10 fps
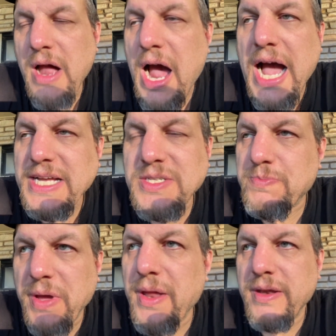I
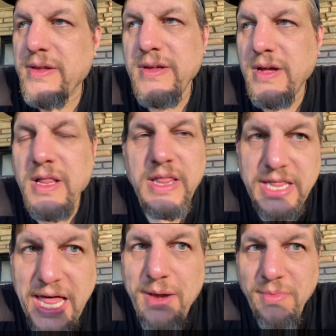spent a
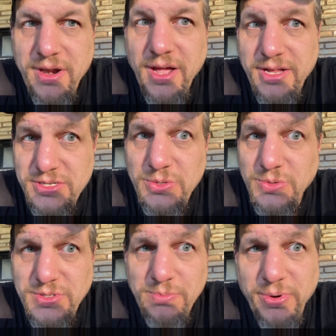lot of money on
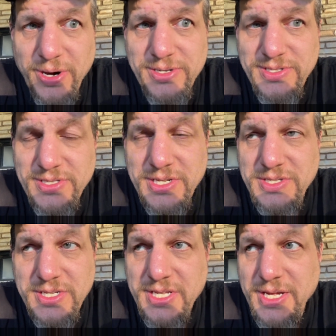tools and parts and things
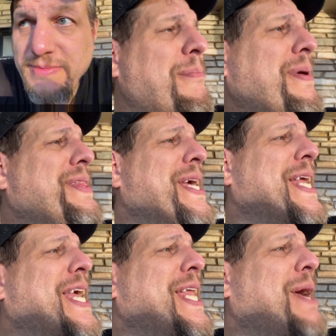like that. But then
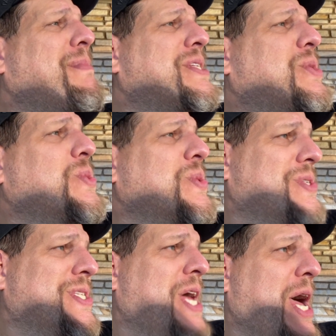again, I'm a tool
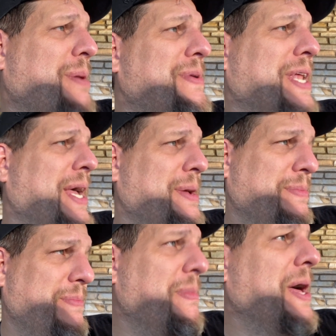snob and I
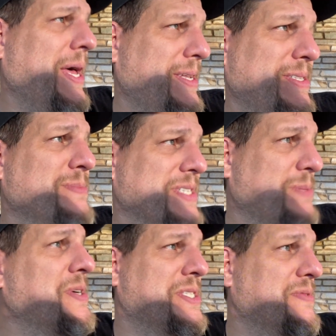bought some
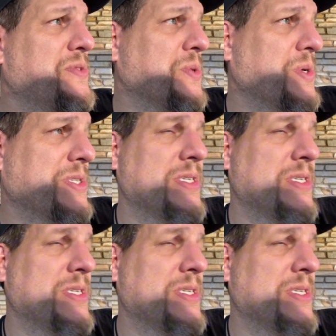expensive tools.